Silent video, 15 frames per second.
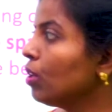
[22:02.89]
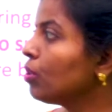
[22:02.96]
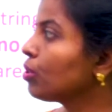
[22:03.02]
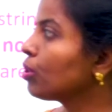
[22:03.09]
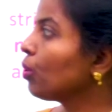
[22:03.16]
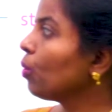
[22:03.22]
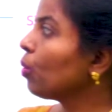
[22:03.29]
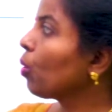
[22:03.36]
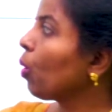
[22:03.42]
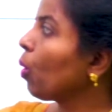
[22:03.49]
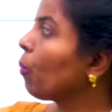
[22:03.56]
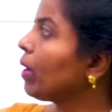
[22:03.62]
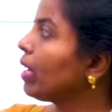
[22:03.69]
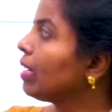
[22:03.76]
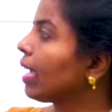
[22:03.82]
So
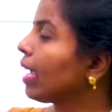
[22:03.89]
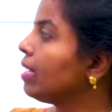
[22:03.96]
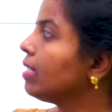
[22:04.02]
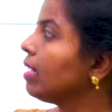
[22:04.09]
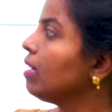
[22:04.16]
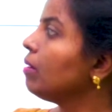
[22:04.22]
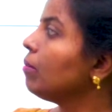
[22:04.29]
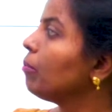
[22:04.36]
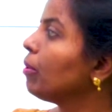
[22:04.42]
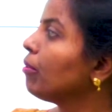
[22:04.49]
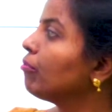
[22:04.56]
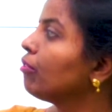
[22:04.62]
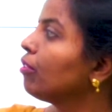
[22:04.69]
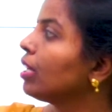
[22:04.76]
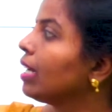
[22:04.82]
COVID-19,
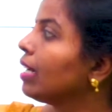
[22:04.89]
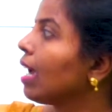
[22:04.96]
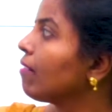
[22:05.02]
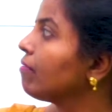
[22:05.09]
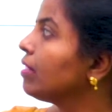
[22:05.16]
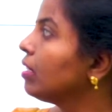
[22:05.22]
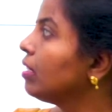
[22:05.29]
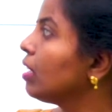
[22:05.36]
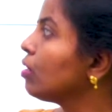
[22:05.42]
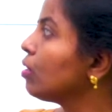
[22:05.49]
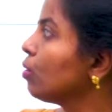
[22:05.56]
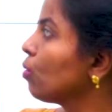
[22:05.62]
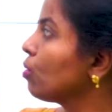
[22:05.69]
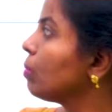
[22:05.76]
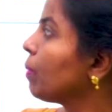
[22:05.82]
before and after there is
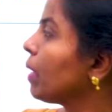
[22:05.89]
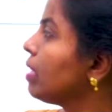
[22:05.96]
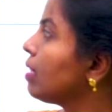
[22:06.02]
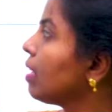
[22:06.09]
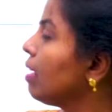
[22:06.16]
no space,